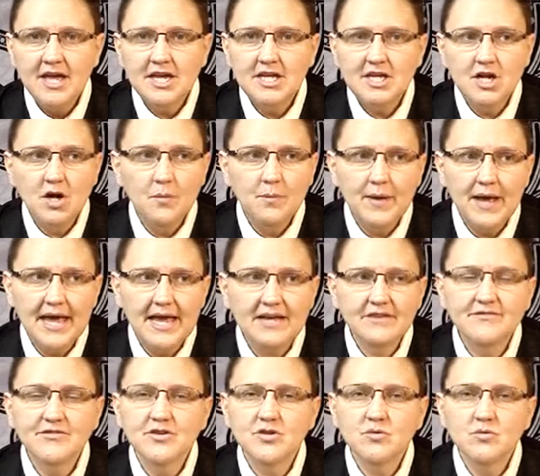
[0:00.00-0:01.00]
You know,
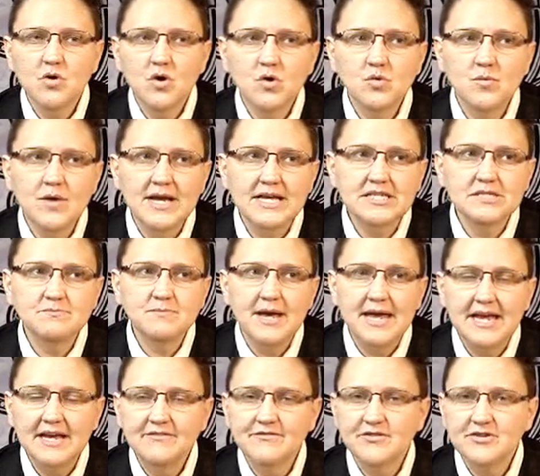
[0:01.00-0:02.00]
paying for the roadways,
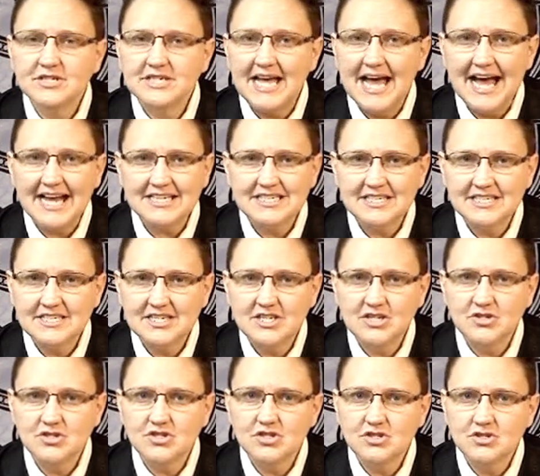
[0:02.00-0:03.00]
paying for taxes in
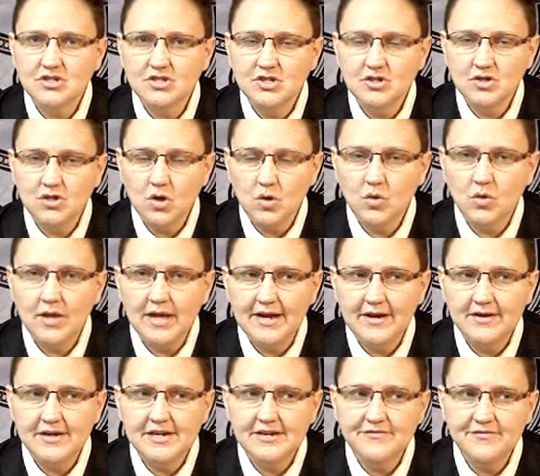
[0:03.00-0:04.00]
your local
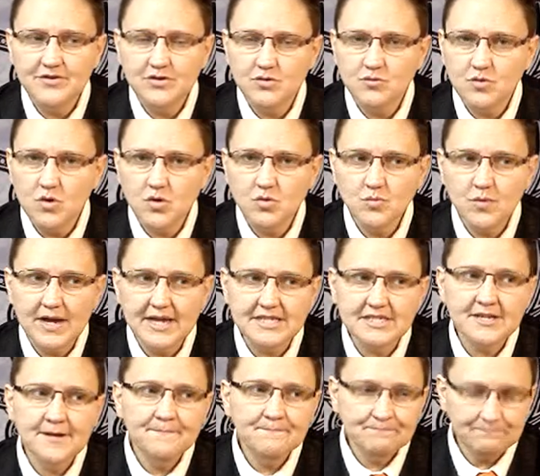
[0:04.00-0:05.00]
area for the
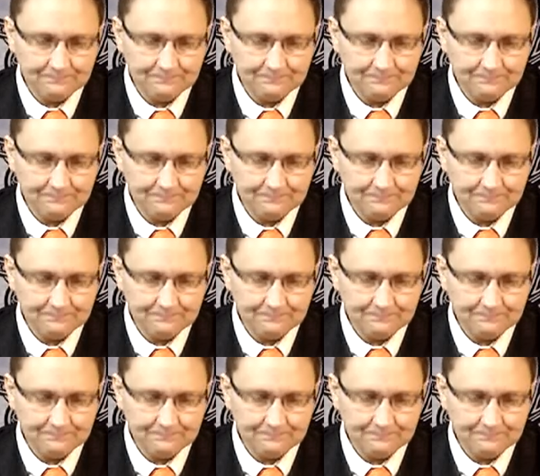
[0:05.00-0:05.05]
roadways,